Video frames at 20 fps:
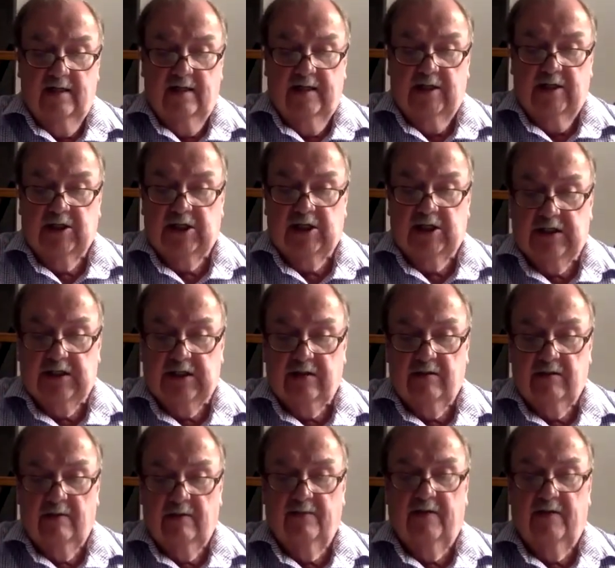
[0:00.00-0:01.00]
the
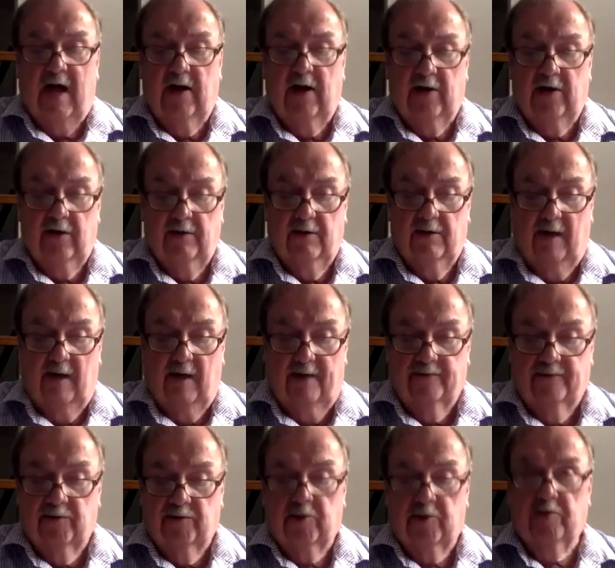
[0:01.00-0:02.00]
sheer volume
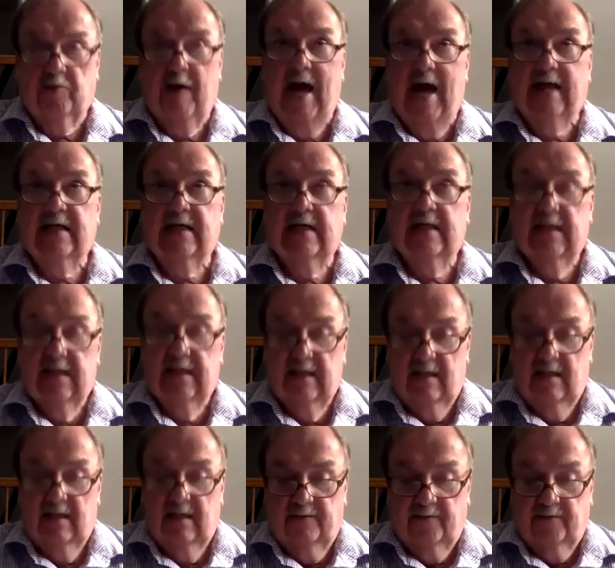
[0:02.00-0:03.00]
of regret
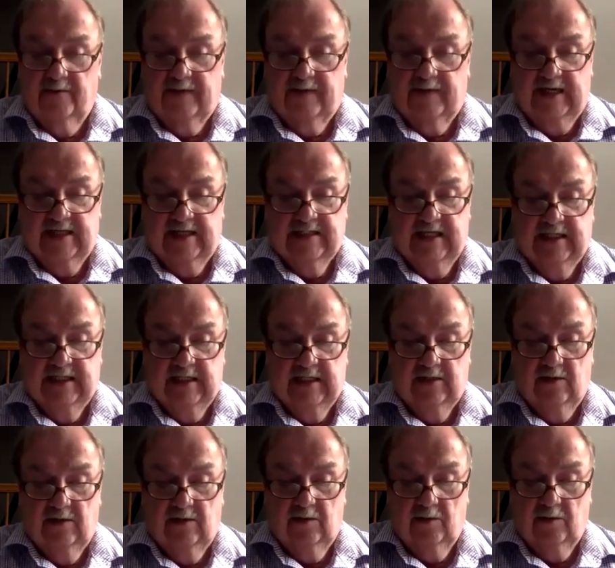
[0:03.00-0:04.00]
for things he
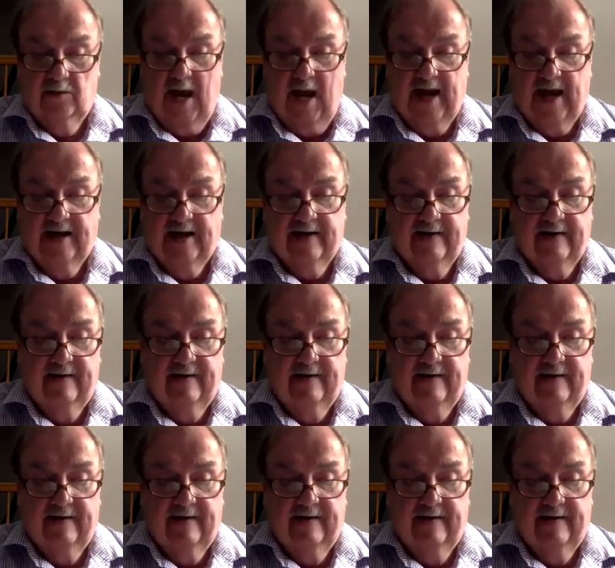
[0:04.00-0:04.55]
didn't do right.